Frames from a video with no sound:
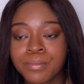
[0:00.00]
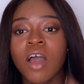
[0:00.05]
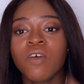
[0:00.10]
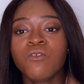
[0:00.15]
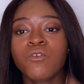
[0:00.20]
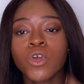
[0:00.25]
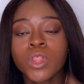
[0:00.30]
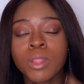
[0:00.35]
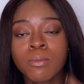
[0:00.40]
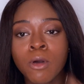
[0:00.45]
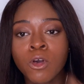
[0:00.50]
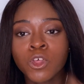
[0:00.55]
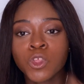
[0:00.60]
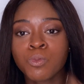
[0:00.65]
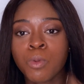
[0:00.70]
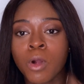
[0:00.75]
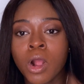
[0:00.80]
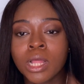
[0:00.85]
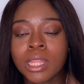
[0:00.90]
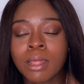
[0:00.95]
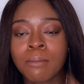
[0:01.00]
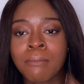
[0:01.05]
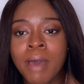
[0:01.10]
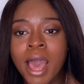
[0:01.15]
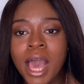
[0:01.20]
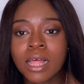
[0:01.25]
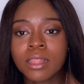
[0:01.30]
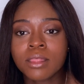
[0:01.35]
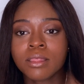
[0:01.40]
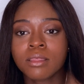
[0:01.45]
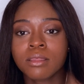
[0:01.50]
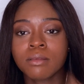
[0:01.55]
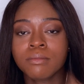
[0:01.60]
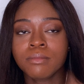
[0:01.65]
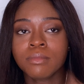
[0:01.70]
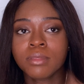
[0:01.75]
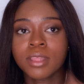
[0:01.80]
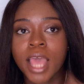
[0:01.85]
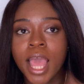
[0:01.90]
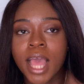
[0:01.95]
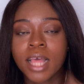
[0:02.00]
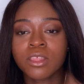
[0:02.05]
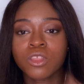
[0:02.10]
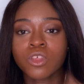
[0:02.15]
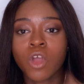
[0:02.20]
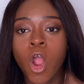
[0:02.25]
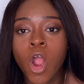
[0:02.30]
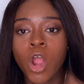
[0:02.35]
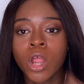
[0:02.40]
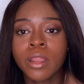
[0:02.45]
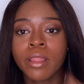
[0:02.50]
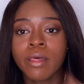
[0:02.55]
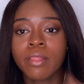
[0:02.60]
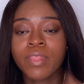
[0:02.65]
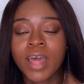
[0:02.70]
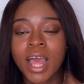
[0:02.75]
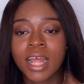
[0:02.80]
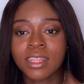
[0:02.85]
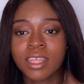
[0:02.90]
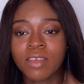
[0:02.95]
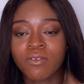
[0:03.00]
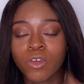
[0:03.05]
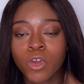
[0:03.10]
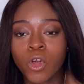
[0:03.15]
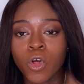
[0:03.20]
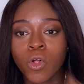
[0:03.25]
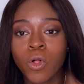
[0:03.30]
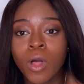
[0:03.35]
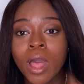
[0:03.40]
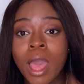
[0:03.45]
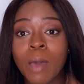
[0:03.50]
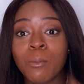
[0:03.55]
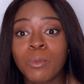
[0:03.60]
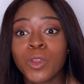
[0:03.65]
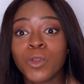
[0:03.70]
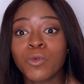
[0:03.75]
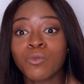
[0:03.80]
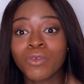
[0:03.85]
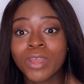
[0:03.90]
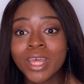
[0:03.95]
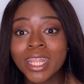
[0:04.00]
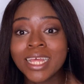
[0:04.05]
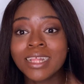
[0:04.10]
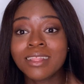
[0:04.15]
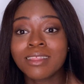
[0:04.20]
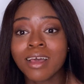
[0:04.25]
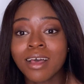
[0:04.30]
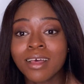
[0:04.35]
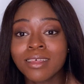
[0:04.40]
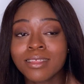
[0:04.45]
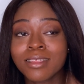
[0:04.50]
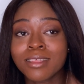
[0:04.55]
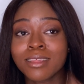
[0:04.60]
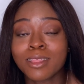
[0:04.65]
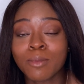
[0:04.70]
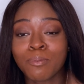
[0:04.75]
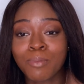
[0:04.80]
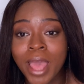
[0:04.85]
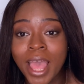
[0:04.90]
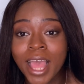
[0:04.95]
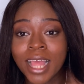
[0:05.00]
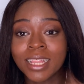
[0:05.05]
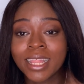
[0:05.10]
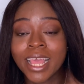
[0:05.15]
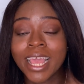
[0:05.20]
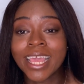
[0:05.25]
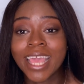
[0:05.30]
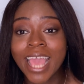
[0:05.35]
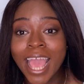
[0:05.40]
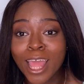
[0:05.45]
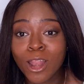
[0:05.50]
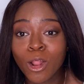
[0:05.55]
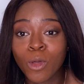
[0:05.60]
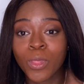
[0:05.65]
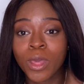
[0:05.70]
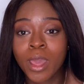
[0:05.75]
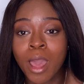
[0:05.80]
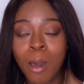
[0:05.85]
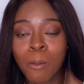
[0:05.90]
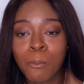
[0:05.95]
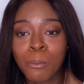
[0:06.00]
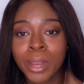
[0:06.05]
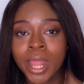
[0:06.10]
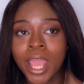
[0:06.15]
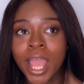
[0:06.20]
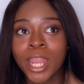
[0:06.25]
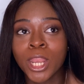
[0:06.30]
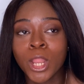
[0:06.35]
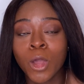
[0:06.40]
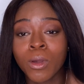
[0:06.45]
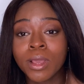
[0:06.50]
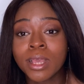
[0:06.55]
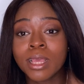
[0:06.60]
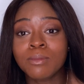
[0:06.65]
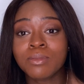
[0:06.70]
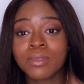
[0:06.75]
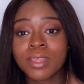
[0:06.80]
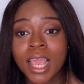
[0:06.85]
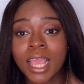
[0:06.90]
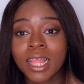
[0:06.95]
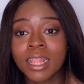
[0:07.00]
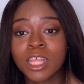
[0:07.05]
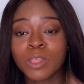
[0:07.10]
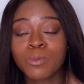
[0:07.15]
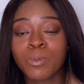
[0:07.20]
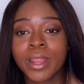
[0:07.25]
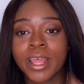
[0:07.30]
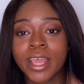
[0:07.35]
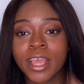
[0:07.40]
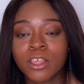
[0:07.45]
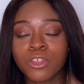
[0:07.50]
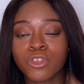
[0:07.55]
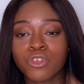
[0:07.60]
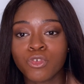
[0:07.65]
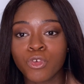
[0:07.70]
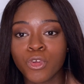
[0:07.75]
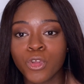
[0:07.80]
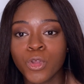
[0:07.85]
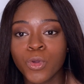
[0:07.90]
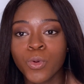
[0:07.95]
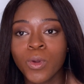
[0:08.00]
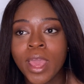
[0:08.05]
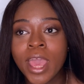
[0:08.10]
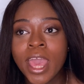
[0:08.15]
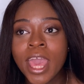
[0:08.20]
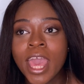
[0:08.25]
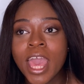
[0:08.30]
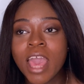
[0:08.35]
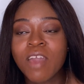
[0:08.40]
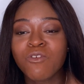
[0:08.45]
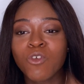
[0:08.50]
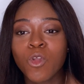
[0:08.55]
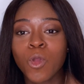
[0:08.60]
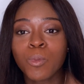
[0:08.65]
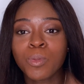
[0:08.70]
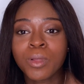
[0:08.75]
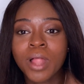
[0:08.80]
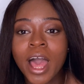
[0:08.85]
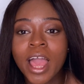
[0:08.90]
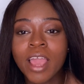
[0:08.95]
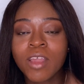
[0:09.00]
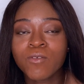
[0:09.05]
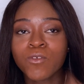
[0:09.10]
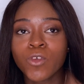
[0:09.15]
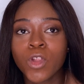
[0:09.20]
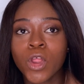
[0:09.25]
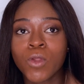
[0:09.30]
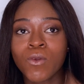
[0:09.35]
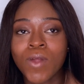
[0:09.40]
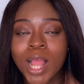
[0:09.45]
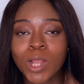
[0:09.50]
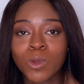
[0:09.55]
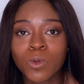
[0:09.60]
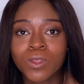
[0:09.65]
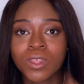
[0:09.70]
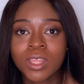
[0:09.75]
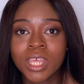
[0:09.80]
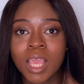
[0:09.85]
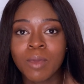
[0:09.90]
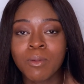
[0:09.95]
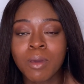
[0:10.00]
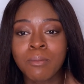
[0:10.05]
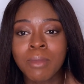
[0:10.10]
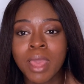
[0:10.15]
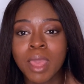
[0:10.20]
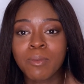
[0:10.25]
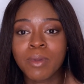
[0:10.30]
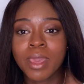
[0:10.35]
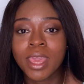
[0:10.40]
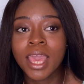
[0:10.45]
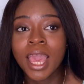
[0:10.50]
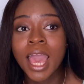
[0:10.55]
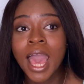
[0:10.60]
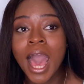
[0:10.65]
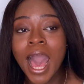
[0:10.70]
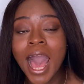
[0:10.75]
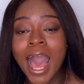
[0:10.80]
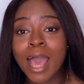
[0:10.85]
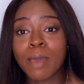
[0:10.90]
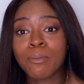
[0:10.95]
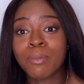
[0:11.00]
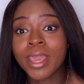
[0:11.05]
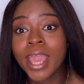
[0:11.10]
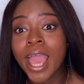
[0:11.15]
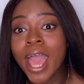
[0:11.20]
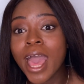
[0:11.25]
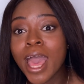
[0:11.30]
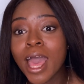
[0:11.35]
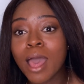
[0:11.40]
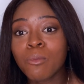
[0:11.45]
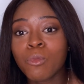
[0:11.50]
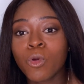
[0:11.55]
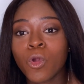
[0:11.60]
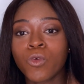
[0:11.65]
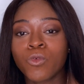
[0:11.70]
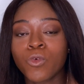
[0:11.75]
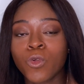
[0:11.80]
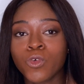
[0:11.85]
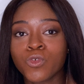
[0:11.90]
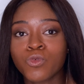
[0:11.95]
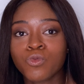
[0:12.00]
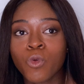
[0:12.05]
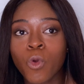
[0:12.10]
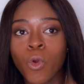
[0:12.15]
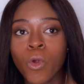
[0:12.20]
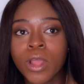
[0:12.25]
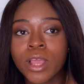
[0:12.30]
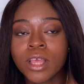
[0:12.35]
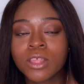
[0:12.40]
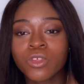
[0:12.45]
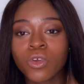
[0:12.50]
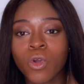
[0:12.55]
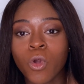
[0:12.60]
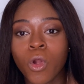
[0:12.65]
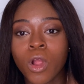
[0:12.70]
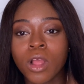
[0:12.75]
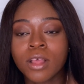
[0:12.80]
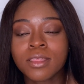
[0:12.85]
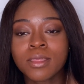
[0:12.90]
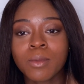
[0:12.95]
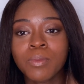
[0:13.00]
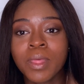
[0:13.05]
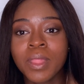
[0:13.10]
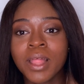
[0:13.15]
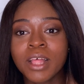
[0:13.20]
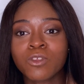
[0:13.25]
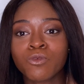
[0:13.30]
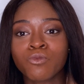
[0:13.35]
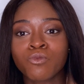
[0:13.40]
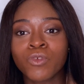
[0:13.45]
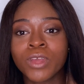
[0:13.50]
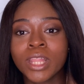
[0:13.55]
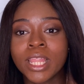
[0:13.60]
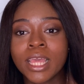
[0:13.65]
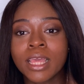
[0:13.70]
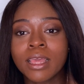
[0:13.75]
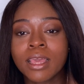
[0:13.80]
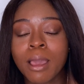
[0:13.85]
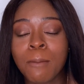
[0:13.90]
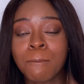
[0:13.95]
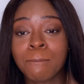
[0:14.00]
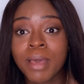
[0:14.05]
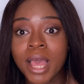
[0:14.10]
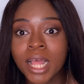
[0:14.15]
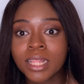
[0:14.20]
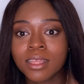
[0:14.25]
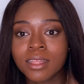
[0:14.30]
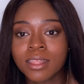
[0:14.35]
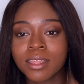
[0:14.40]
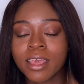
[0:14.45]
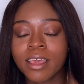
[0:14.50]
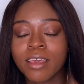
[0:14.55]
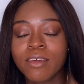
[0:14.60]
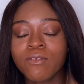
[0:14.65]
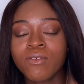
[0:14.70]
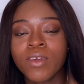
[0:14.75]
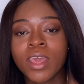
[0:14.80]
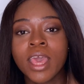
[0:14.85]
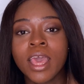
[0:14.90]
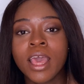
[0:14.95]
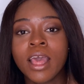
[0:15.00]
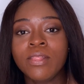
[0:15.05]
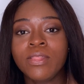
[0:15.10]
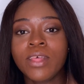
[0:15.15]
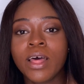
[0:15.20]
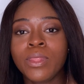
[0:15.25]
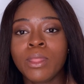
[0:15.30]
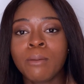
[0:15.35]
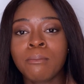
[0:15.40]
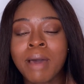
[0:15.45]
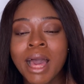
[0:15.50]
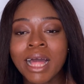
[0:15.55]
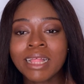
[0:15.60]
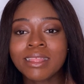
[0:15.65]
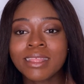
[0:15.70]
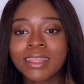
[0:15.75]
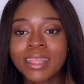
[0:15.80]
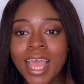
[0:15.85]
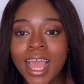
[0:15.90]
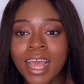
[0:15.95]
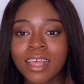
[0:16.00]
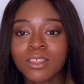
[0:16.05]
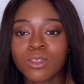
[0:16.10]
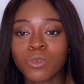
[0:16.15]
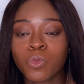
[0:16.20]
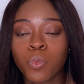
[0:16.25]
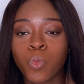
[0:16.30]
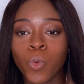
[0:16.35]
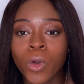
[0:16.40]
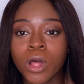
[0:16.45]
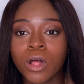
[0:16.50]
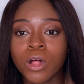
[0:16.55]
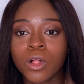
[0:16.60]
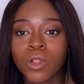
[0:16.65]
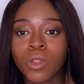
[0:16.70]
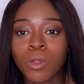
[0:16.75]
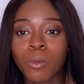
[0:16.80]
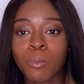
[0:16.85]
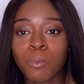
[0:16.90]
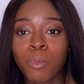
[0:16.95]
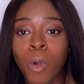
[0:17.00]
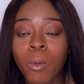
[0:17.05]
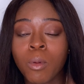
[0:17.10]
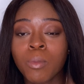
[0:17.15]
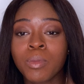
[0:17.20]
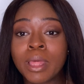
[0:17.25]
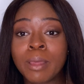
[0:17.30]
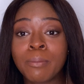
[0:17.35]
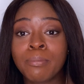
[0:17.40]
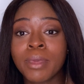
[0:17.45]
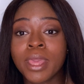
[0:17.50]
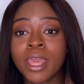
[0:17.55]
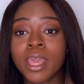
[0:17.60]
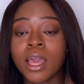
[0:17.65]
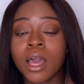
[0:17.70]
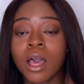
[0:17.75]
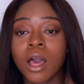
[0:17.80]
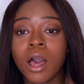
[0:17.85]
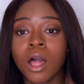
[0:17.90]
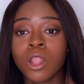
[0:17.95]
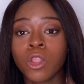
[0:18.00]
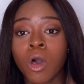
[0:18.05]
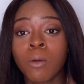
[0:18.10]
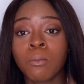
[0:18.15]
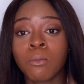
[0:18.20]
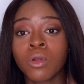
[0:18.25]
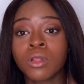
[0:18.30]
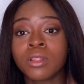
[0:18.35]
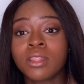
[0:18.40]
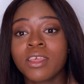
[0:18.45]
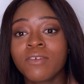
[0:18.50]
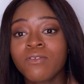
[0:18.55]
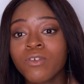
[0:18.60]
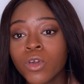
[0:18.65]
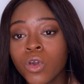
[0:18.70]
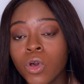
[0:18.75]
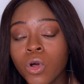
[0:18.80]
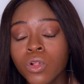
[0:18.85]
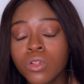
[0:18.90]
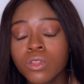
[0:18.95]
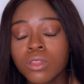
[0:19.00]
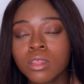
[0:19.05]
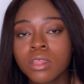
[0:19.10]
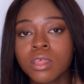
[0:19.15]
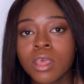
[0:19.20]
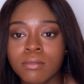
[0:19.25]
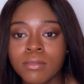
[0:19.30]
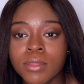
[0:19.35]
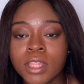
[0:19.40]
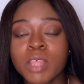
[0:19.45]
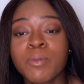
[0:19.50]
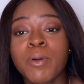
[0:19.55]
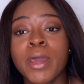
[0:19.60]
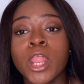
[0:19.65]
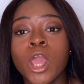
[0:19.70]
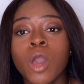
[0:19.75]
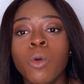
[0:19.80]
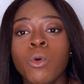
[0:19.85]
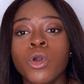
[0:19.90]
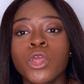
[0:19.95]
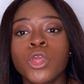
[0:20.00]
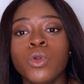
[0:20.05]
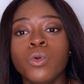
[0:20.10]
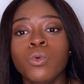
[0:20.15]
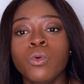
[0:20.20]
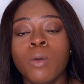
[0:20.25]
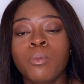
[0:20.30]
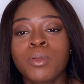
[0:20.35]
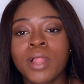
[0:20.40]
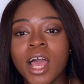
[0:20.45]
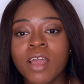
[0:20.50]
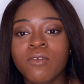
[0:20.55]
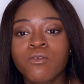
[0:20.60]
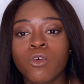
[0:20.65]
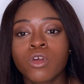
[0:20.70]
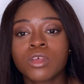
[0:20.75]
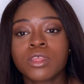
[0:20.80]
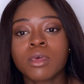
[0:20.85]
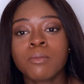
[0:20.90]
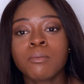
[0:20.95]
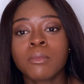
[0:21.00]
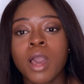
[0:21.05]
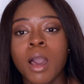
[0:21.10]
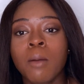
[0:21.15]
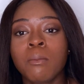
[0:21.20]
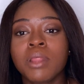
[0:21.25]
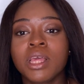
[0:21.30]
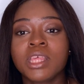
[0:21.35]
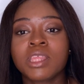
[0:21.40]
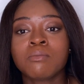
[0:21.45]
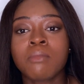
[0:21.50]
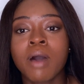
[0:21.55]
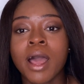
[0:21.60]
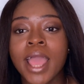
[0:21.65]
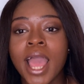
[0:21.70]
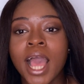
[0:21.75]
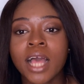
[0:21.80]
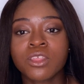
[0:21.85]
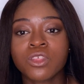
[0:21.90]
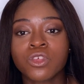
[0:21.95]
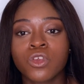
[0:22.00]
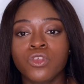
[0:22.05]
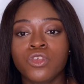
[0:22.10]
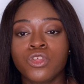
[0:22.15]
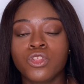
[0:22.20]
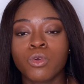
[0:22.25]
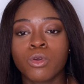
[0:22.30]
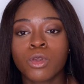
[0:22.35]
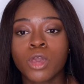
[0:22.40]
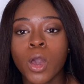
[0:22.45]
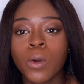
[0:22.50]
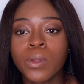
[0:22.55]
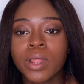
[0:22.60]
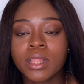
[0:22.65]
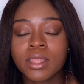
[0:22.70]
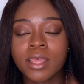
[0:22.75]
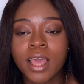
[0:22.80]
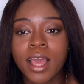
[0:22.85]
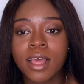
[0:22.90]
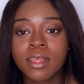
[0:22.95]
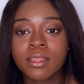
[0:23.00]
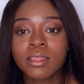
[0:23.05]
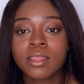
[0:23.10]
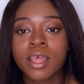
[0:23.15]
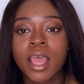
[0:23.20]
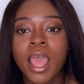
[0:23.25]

For the most part, the maths tests aren't that difficult, but it really does depend again on the company. I know I keep saying this, but it is true. If you're applying for a graduate scheme at maybe IBM or Rolls Royce or something that's really competitive, then the math test will probably be a lot more difficult depending on what you apply for, some companies might ask you to do a coding test.